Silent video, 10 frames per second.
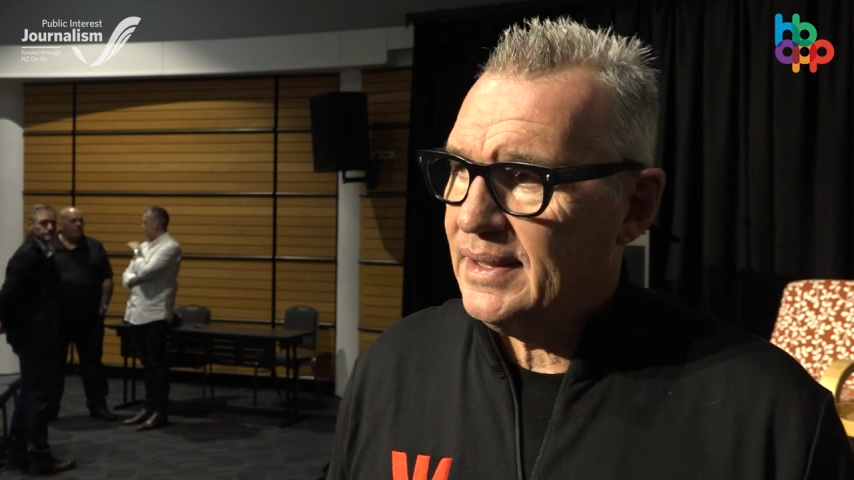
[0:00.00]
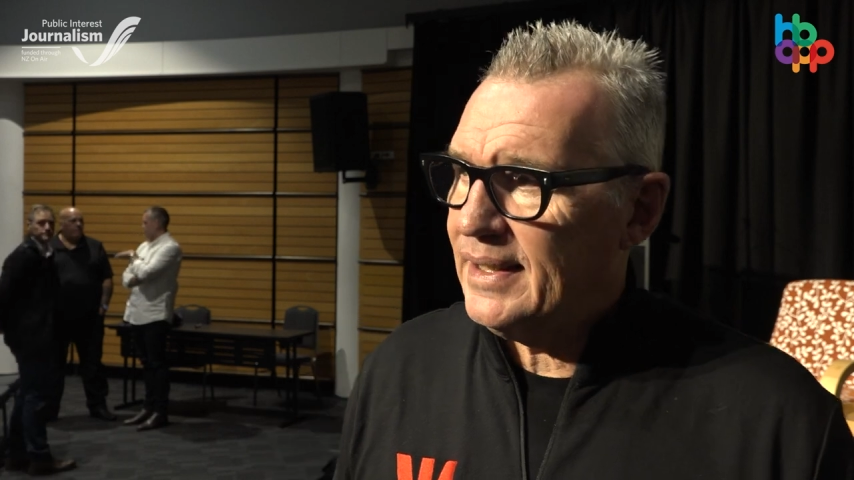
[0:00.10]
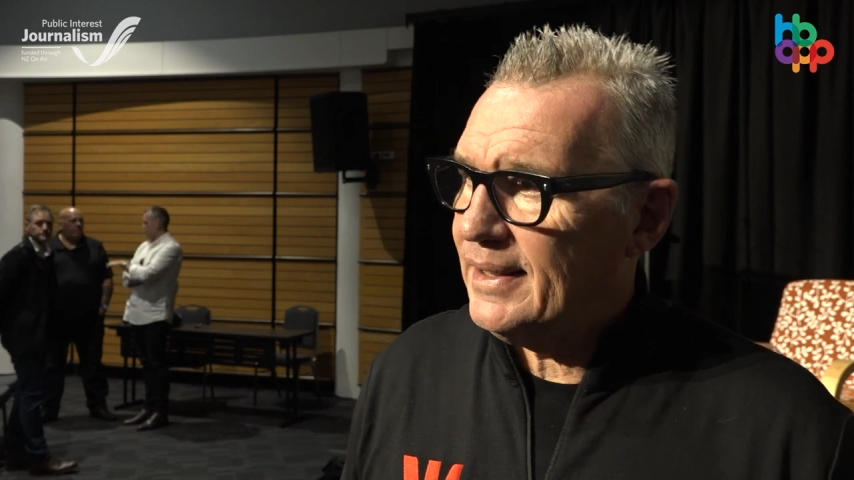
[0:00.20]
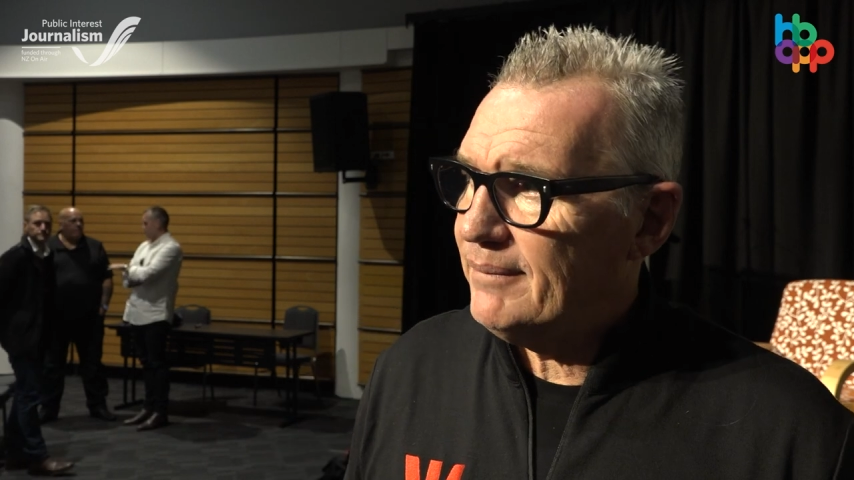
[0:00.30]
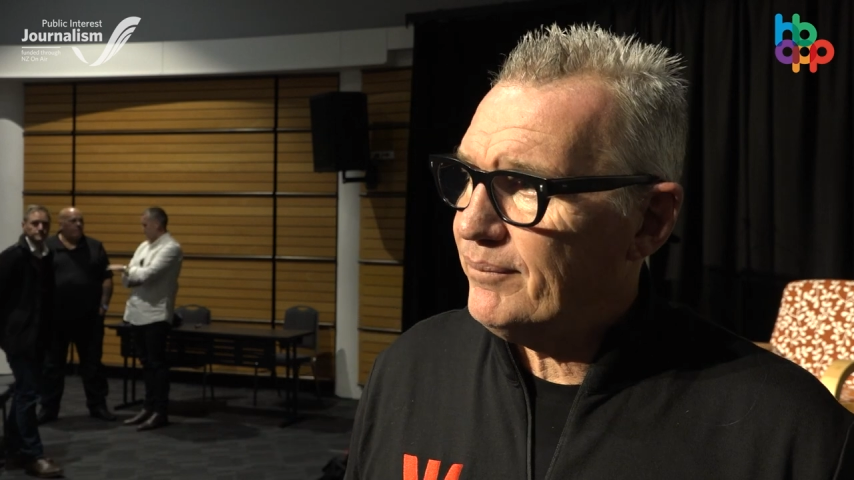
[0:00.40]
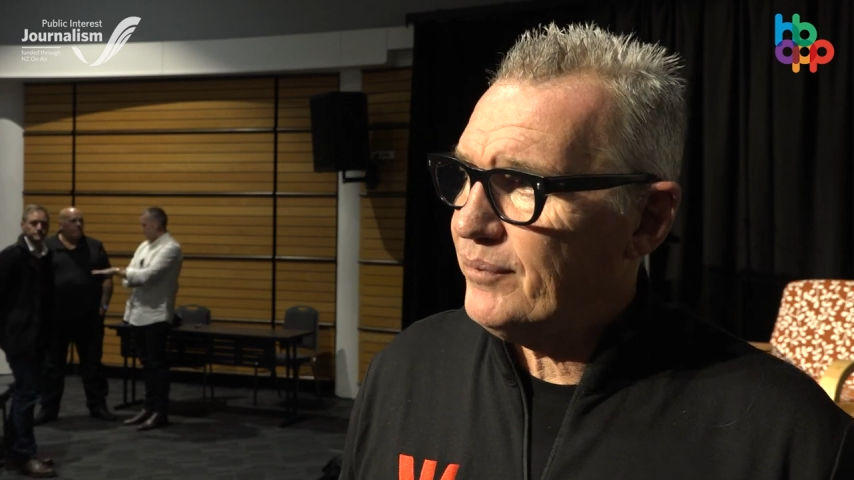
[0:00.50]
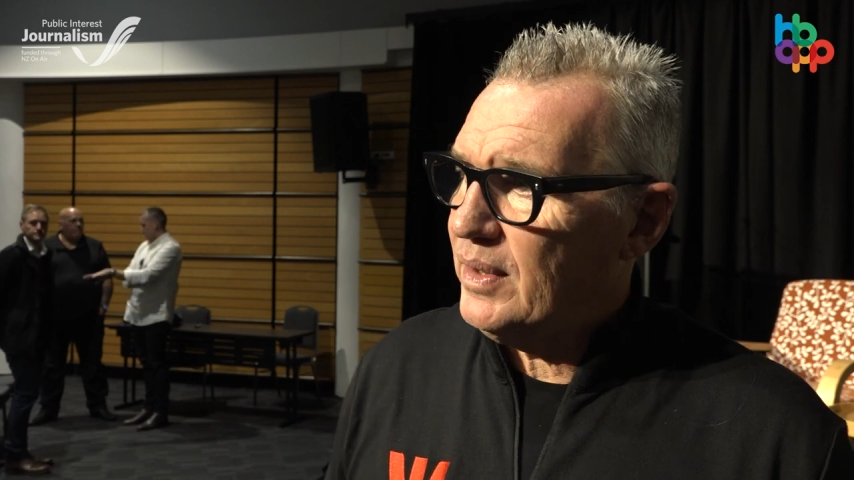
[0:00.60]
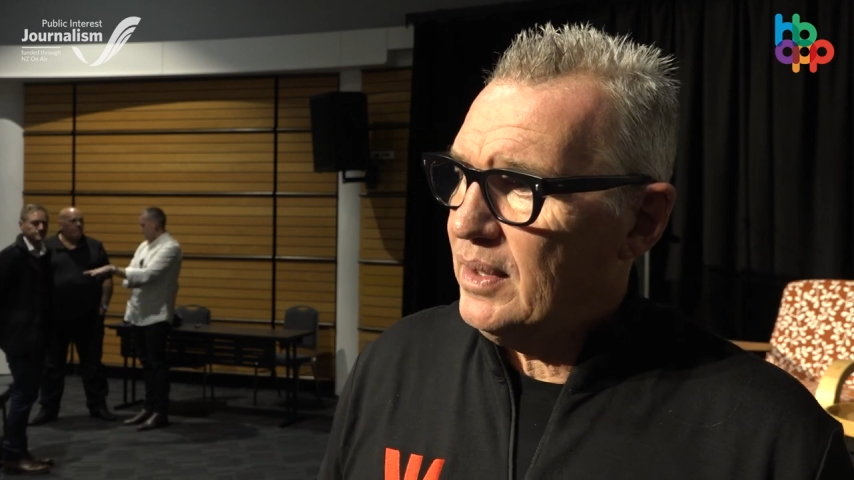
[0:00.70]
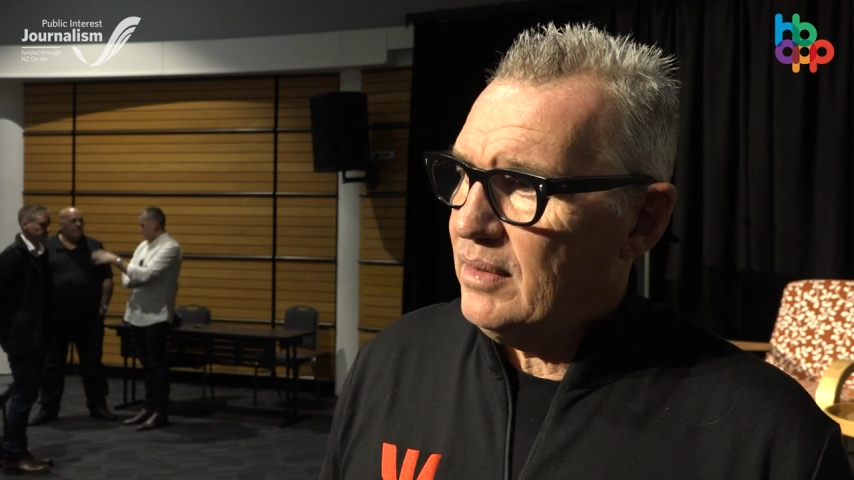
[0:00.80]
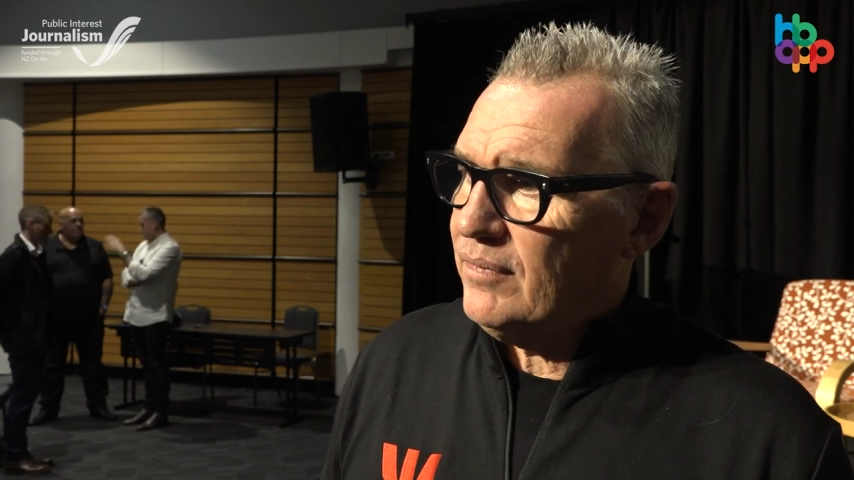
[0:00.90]
Um,
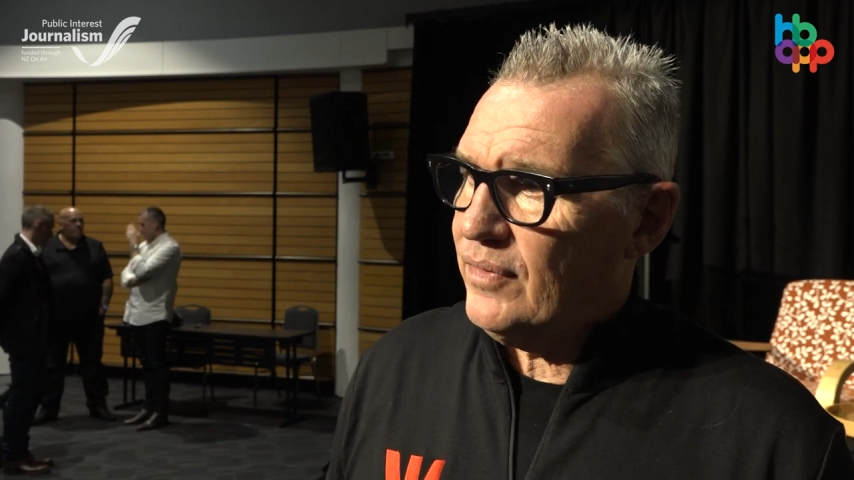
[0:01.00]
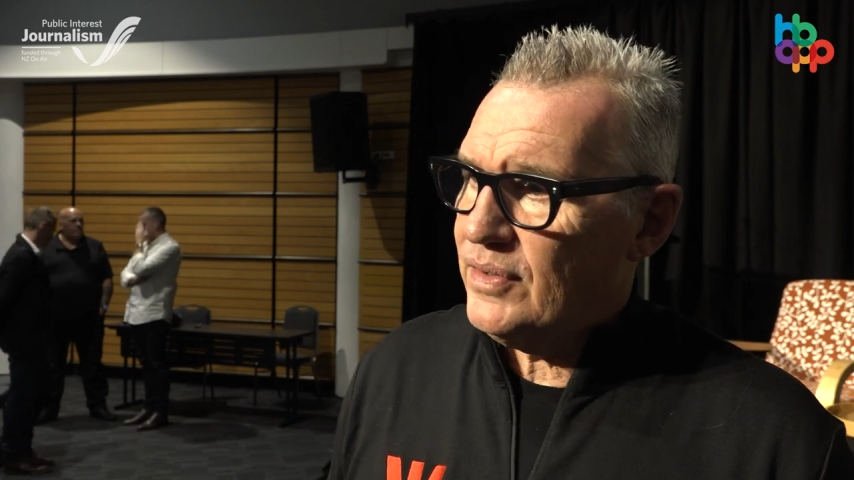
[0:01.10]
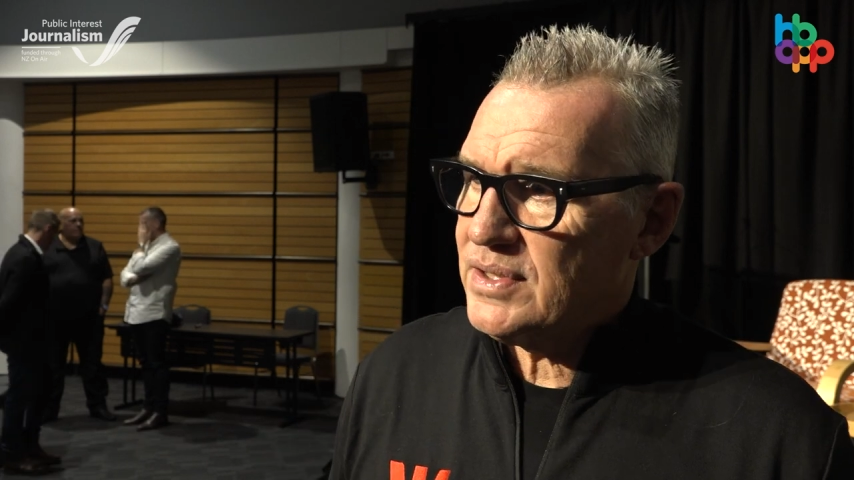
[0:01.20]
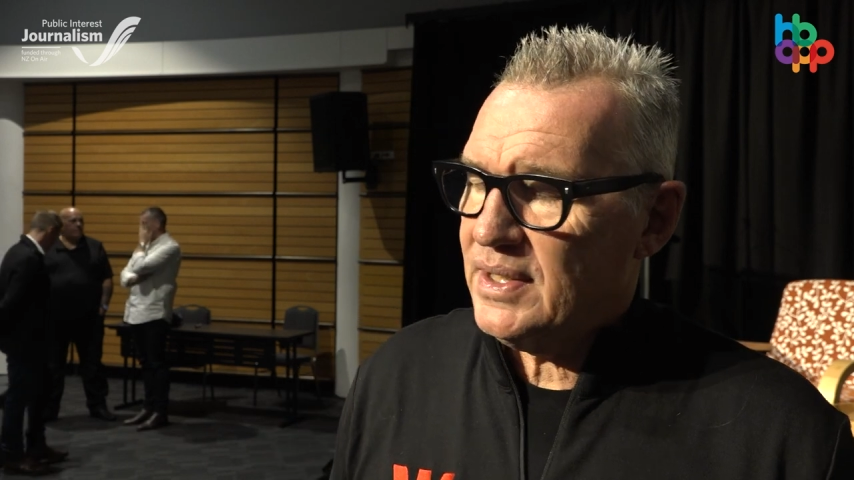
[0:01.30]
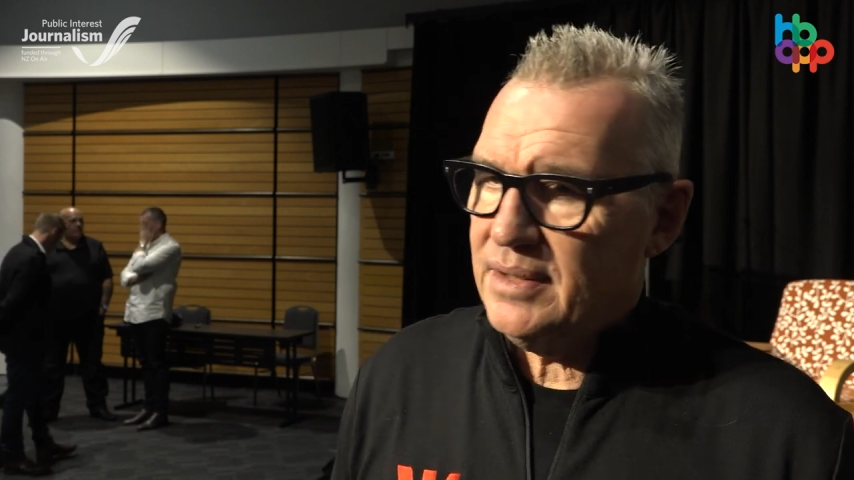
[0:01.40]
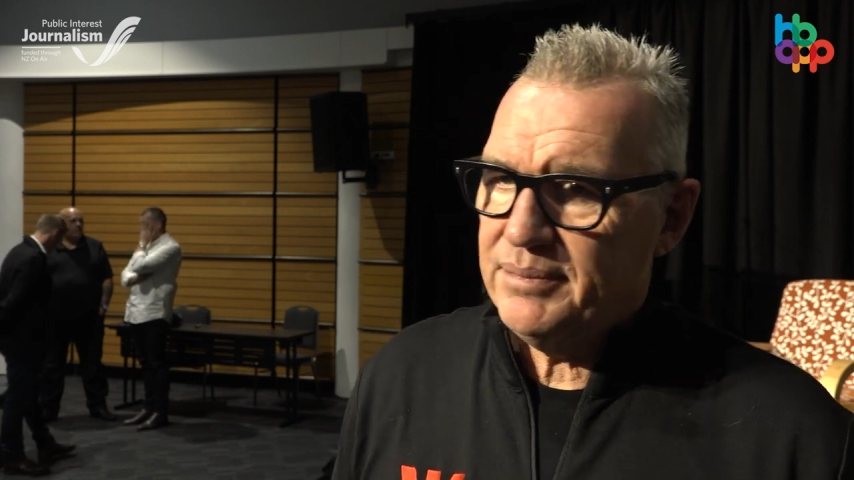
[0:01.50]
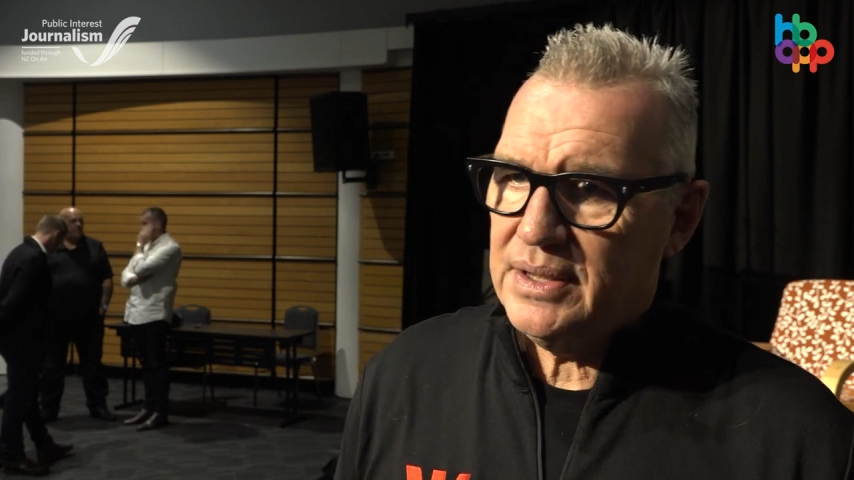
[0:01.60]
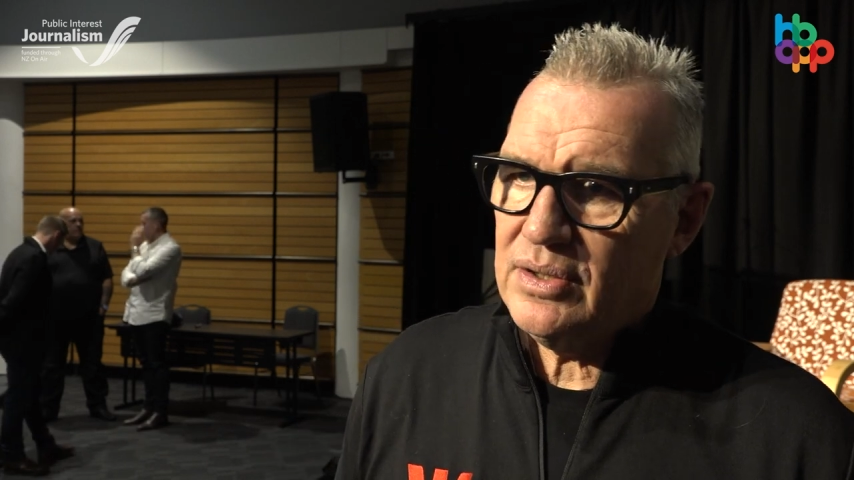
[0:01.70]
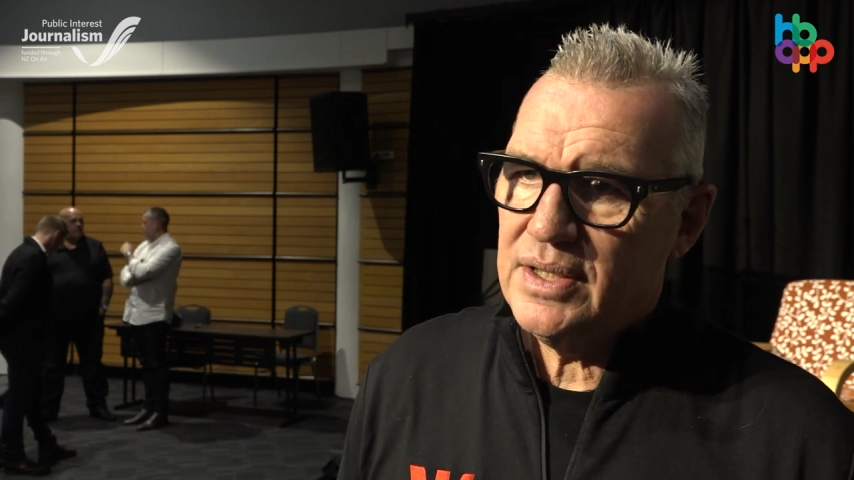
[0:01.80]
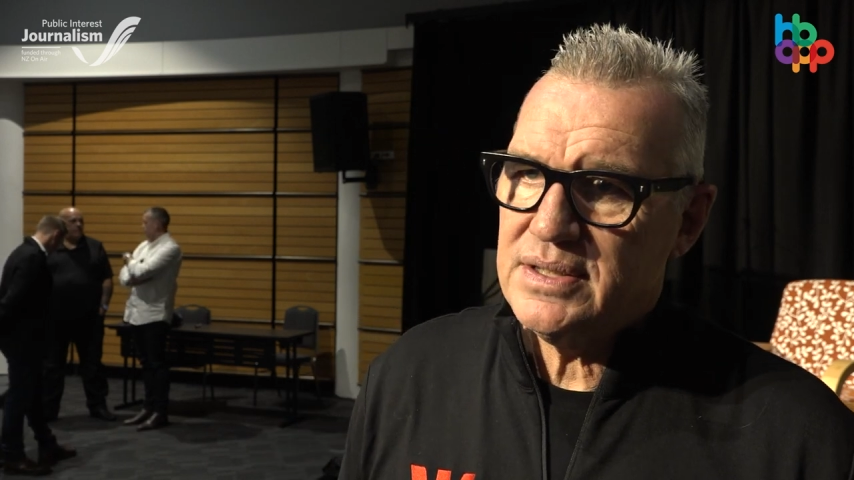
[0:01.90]
firstly, and be
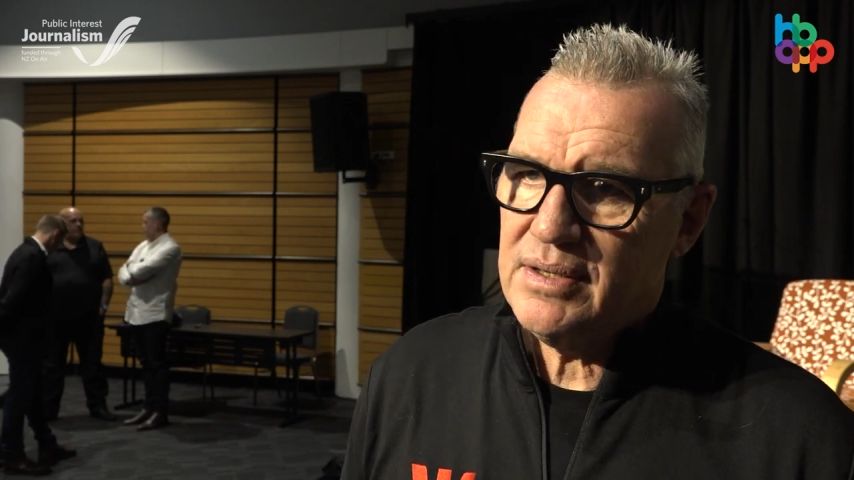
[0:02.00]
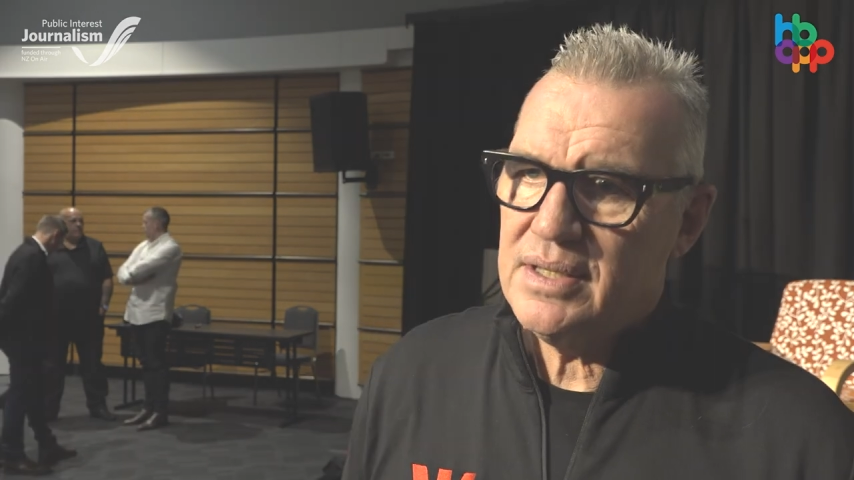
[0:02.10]
kind to